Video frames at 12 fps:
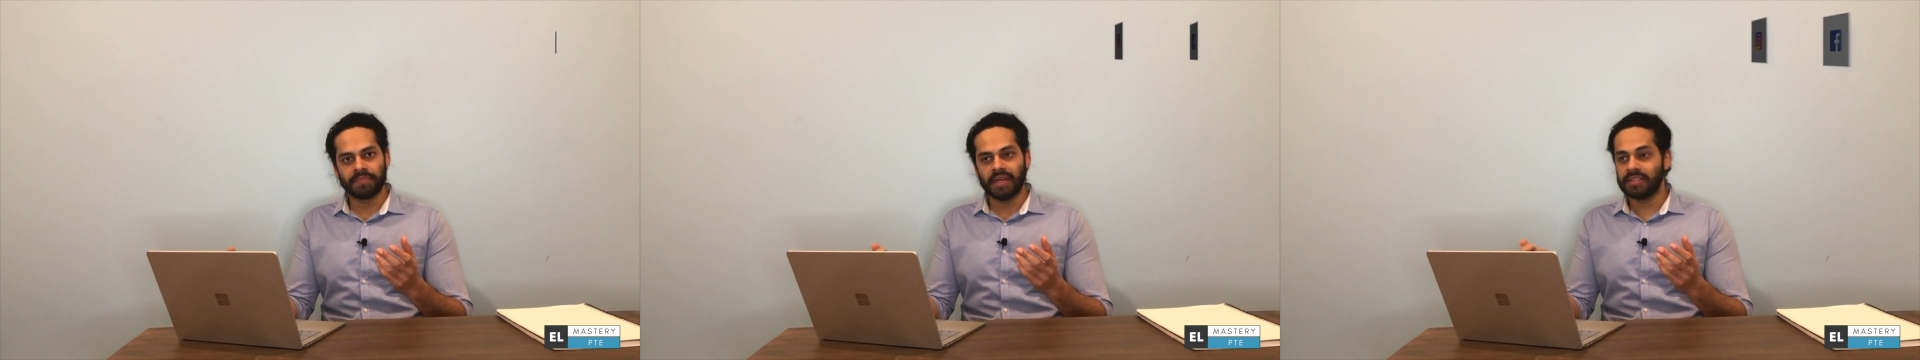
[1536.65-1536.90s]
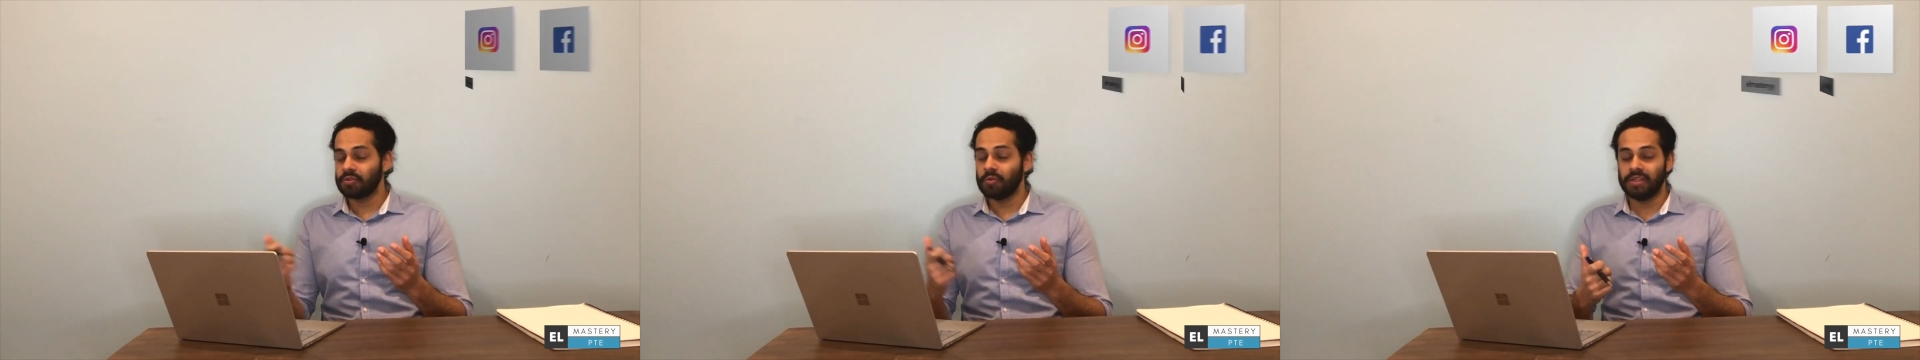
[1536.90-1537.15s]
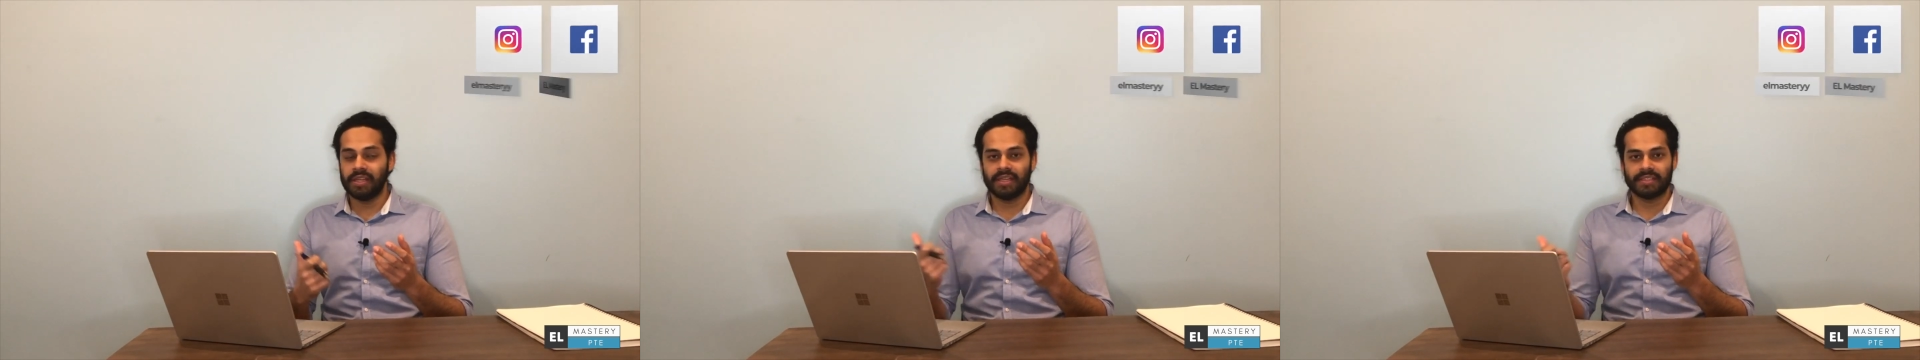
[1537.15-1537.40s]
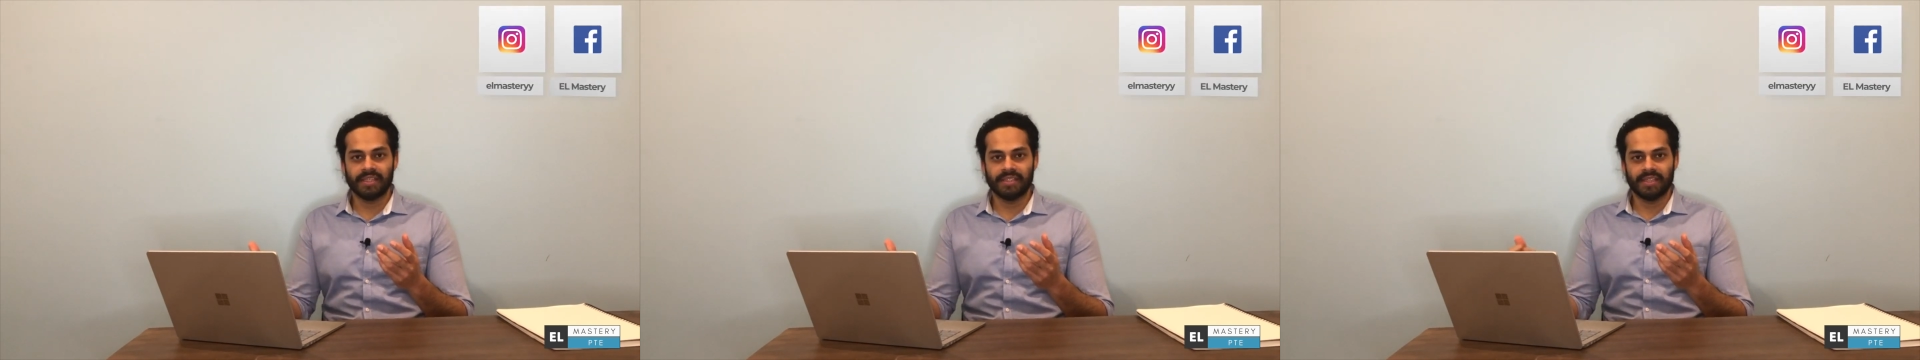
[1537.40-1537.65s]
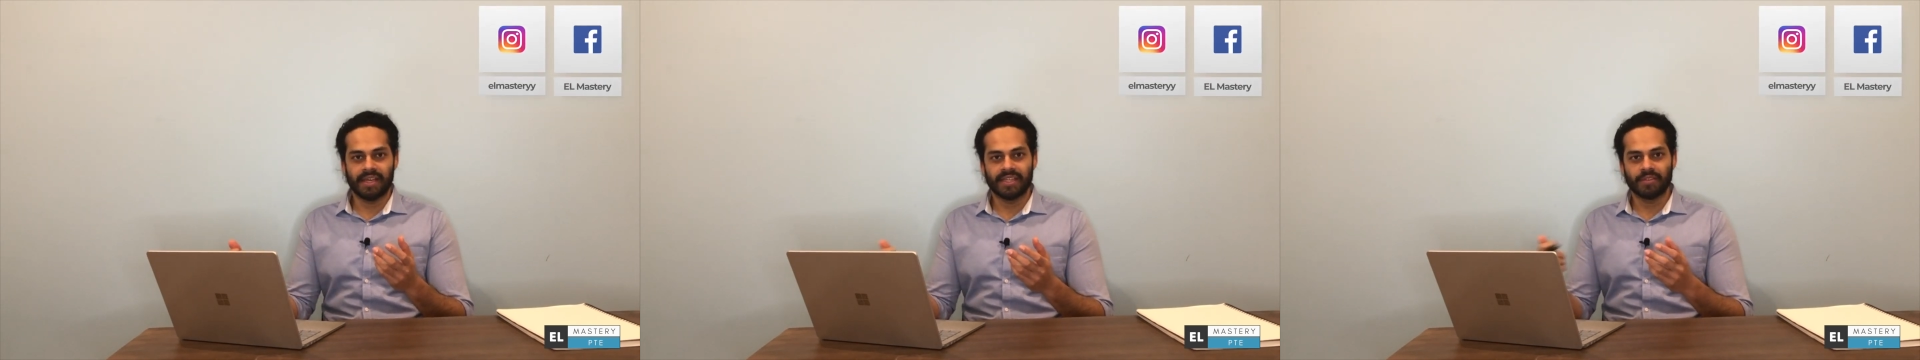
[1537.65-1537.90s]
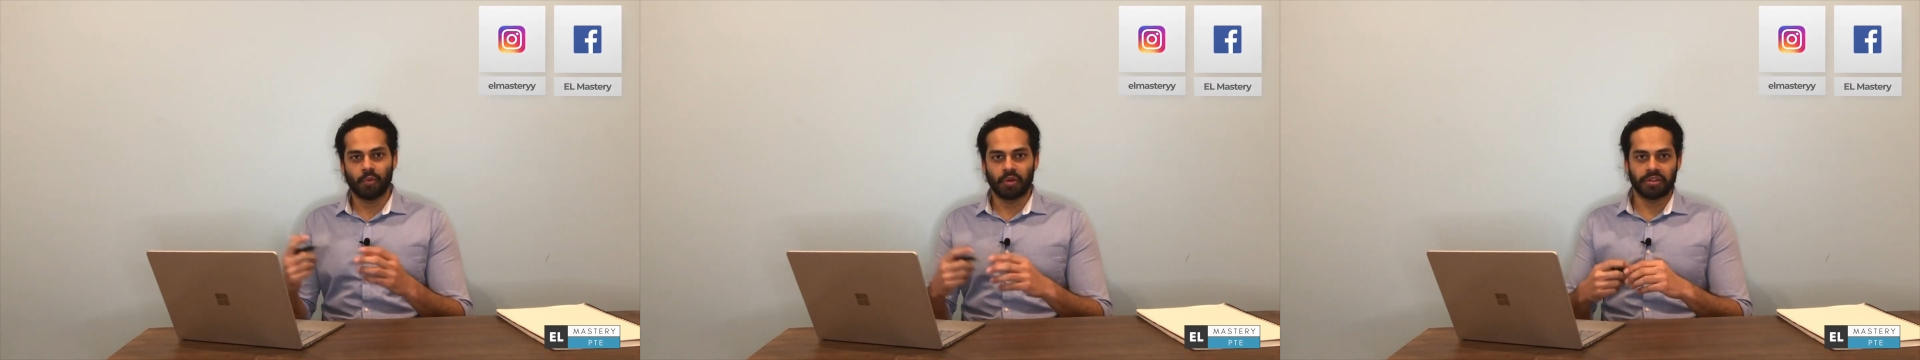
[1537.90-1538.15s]
It's only as easy
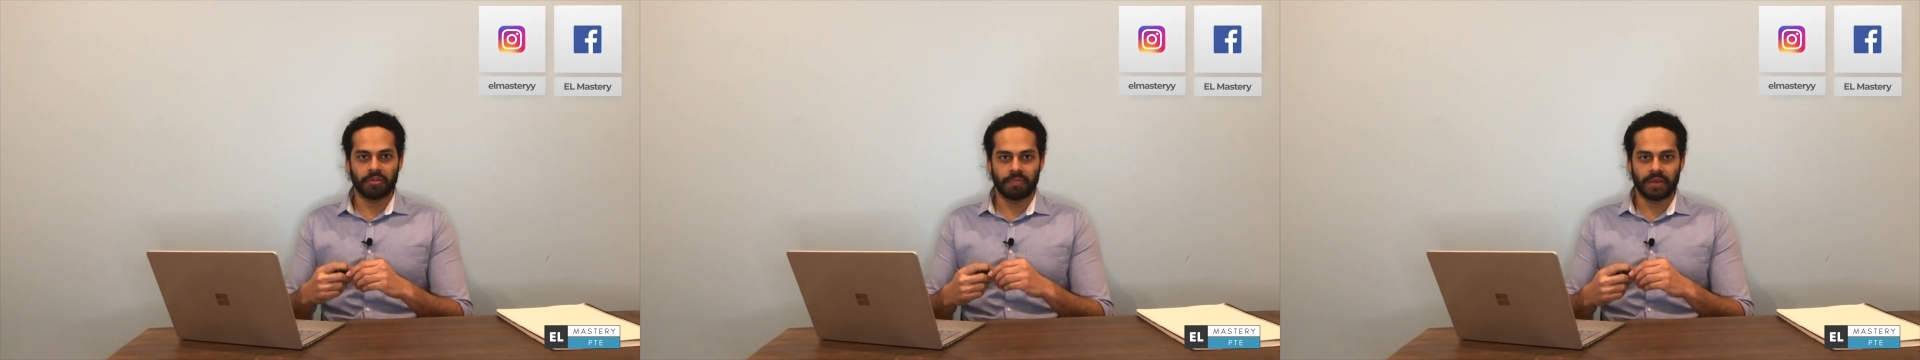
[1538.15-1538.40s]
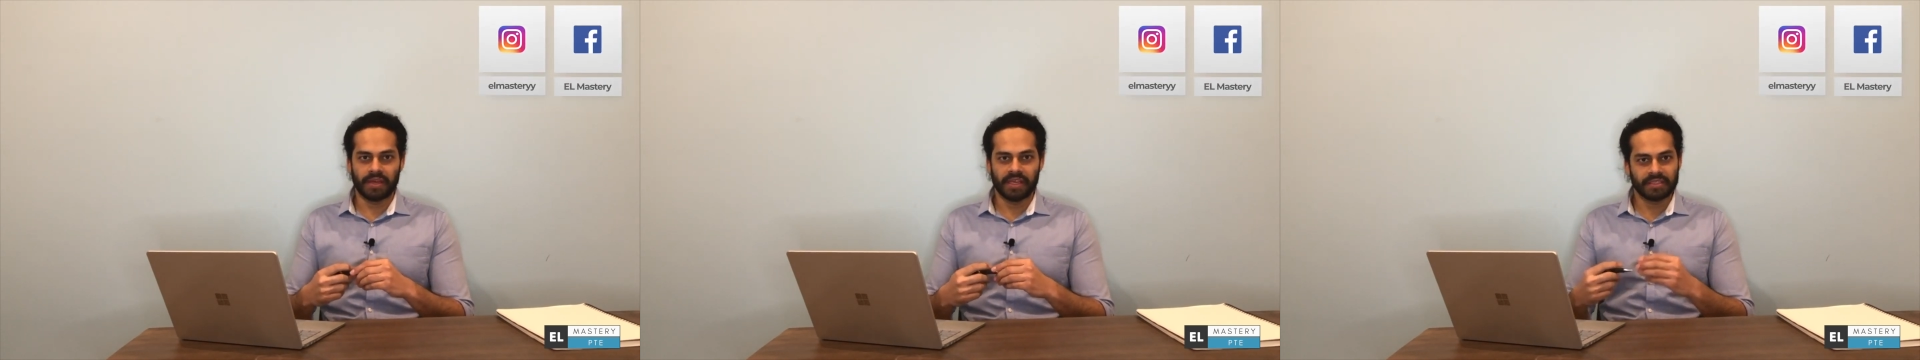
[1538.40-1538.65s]
as you want it to be.